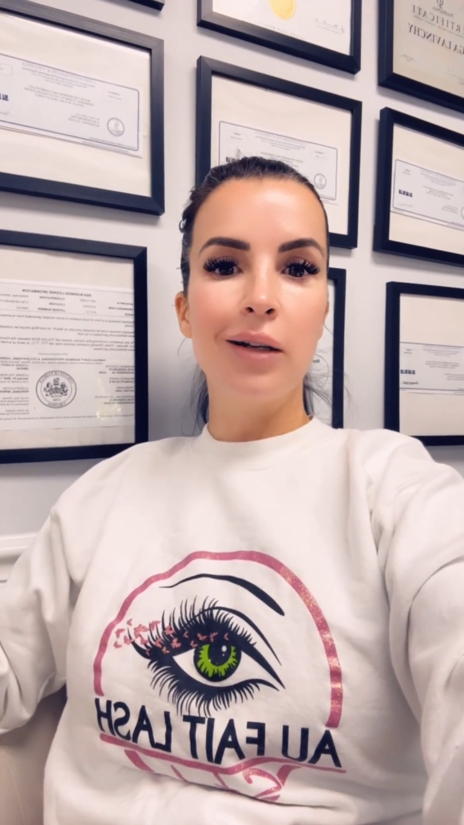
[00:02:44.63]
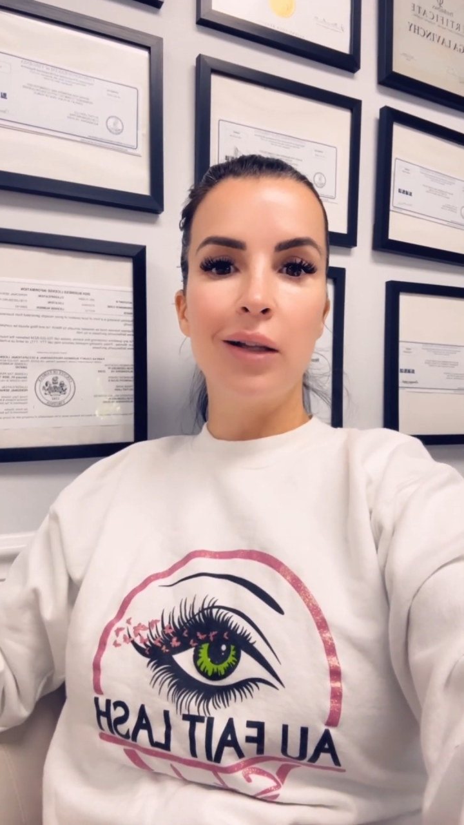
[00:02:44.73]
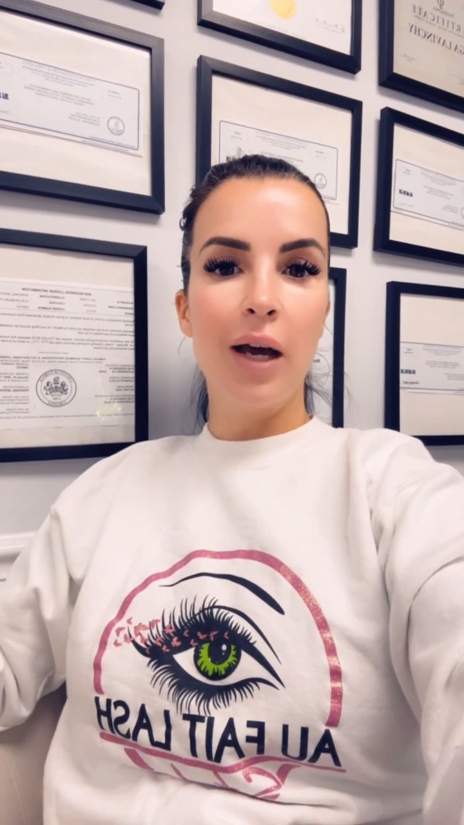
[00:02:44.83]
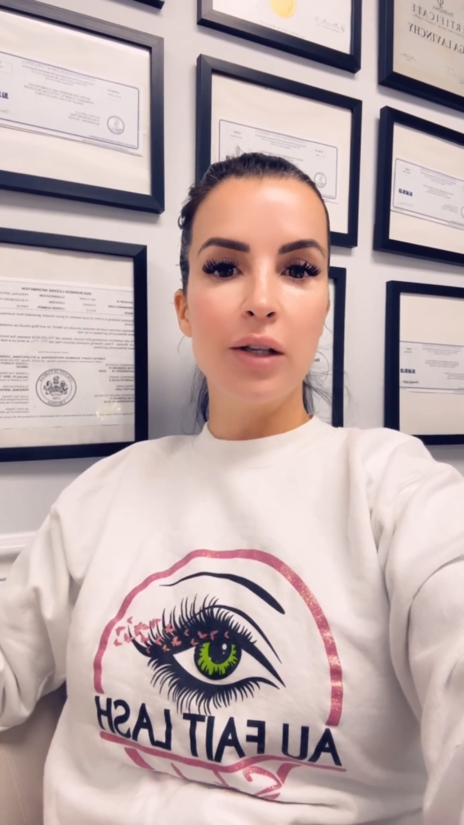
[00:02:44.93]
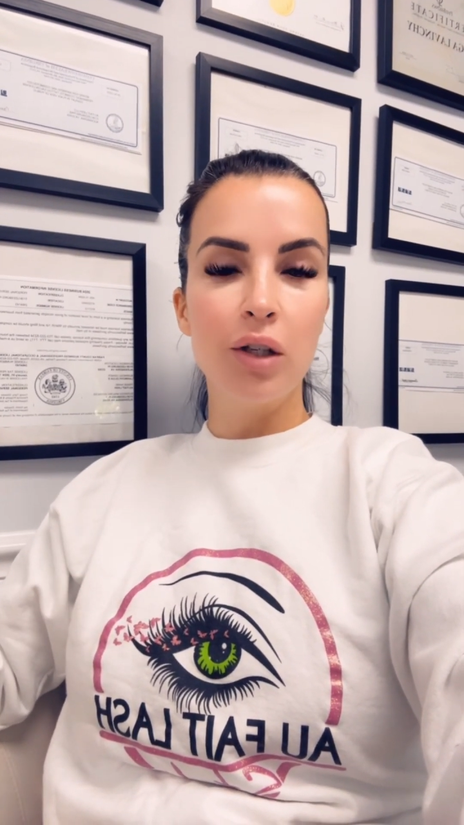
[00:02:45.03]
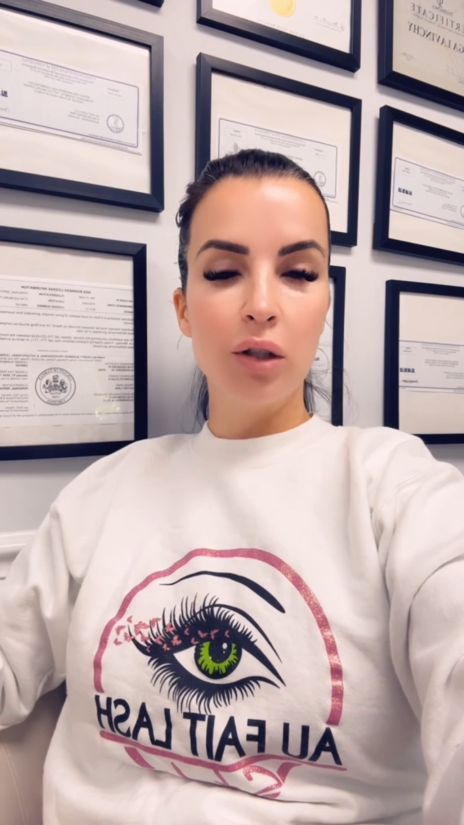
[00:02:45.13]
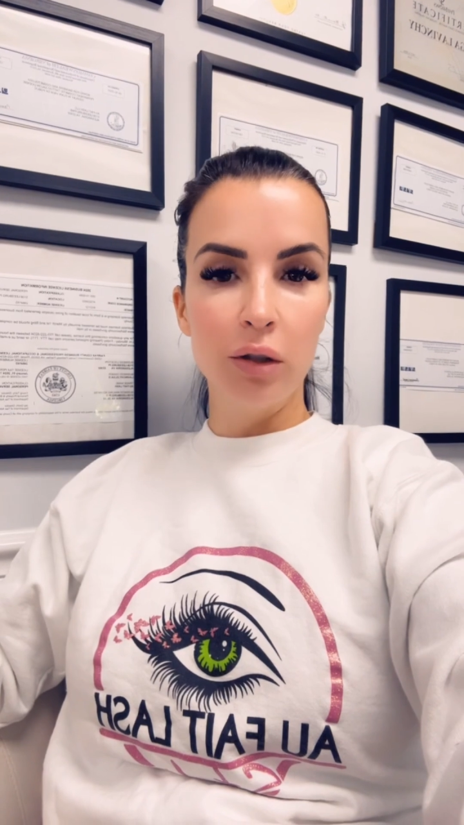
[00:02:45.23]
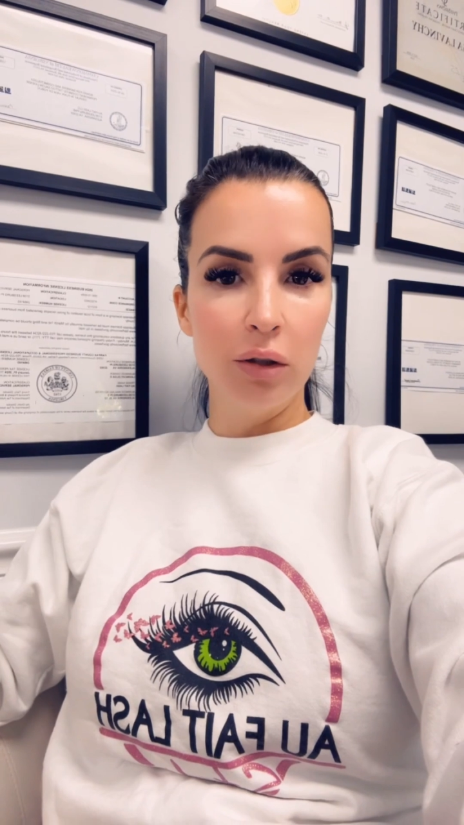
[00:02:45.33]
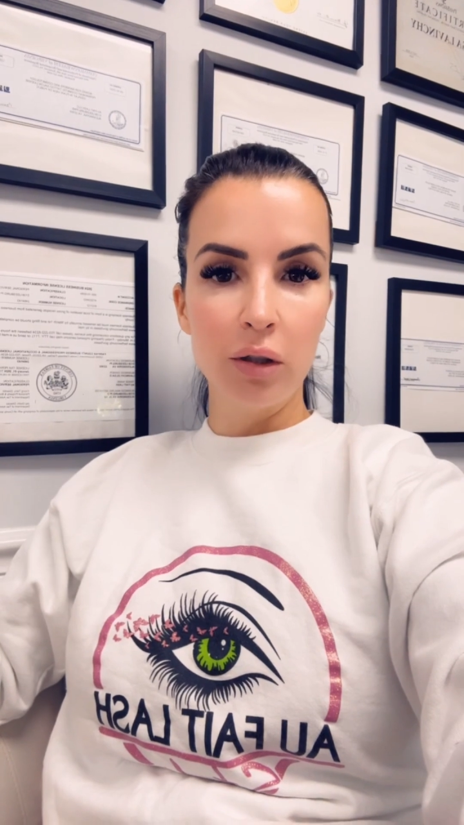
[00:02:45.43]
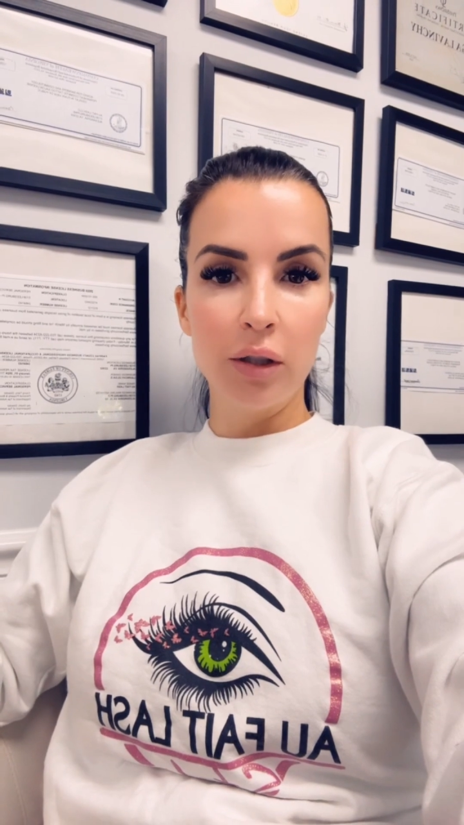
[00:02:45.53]
classic
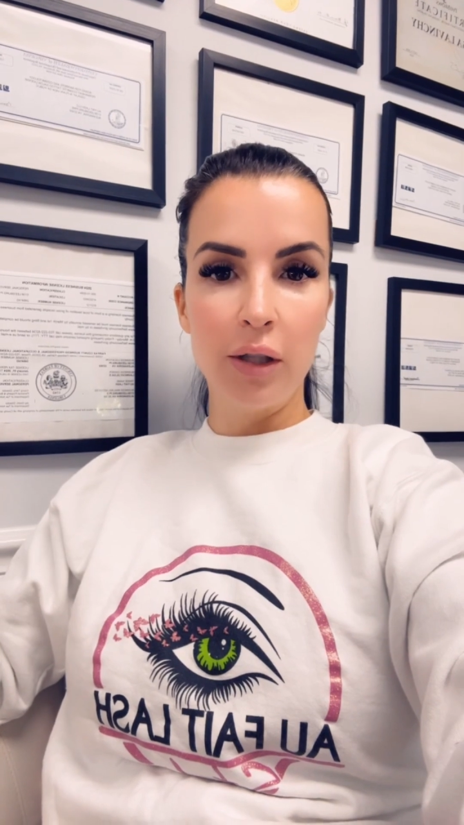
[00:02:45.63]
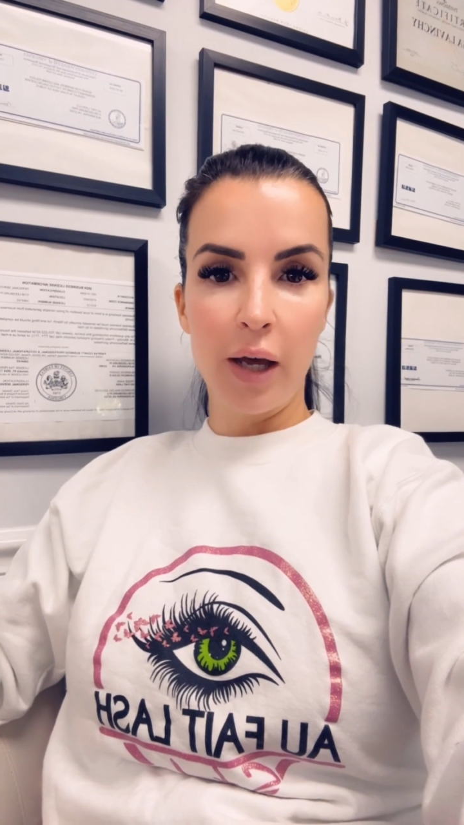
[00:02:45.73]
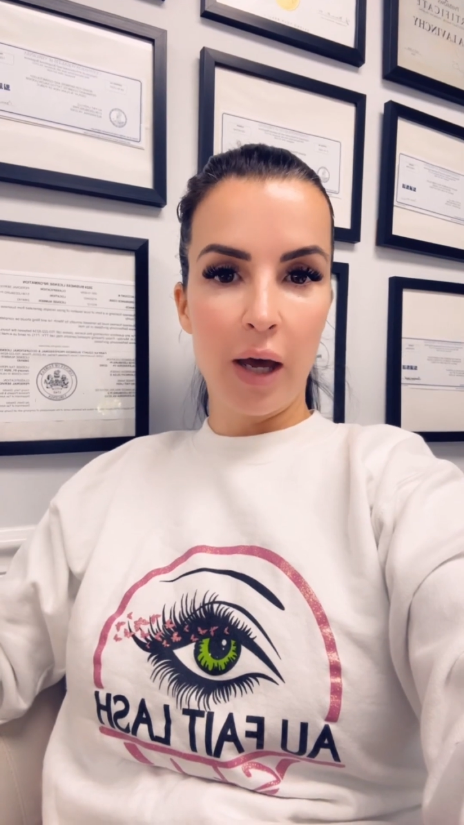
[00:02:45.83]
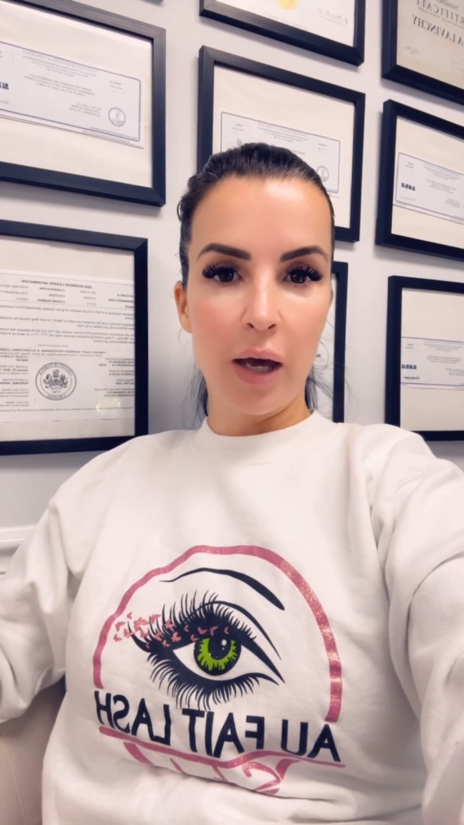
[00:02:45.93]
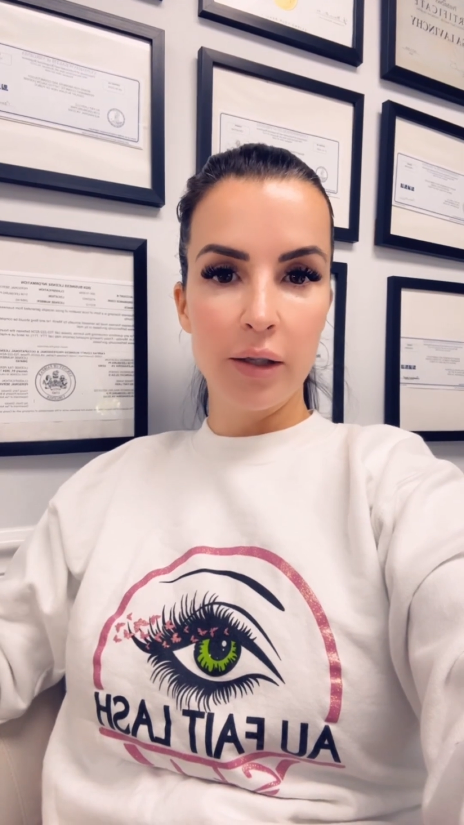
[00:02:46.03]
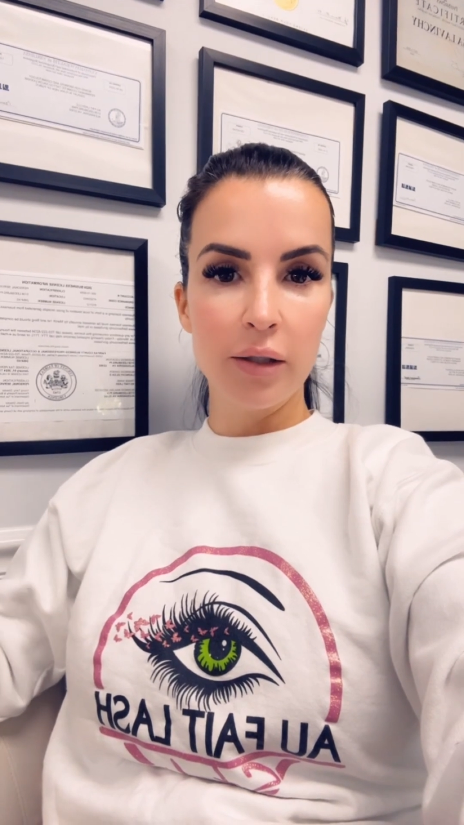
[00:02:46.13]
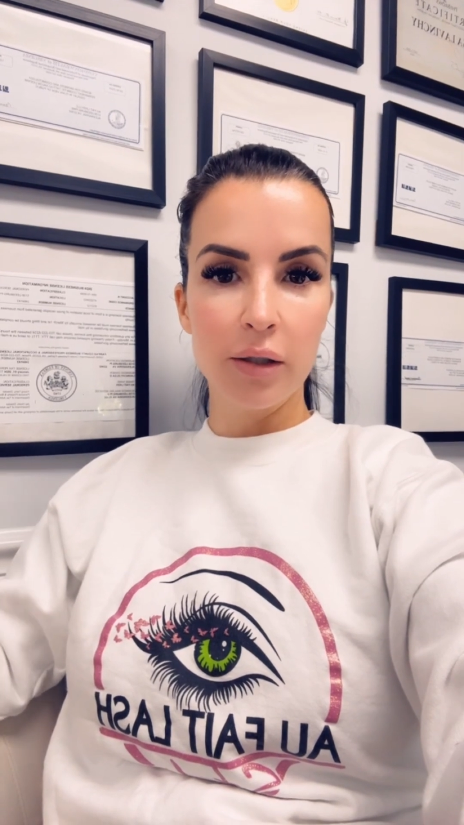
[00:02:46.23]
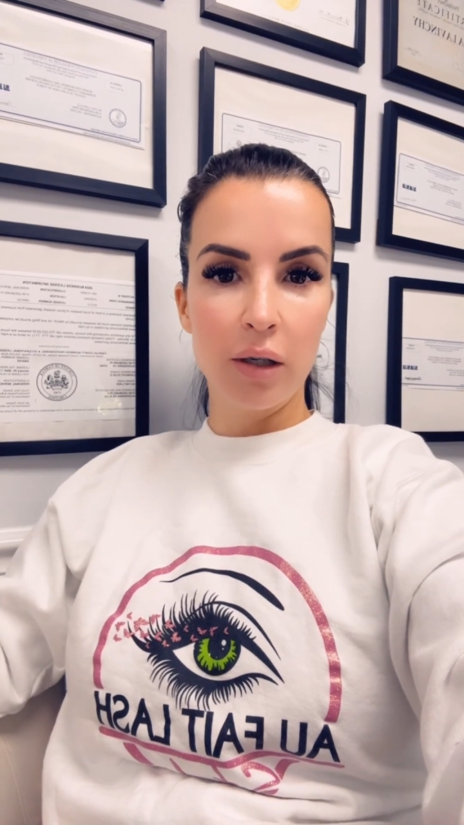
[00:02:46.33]
look that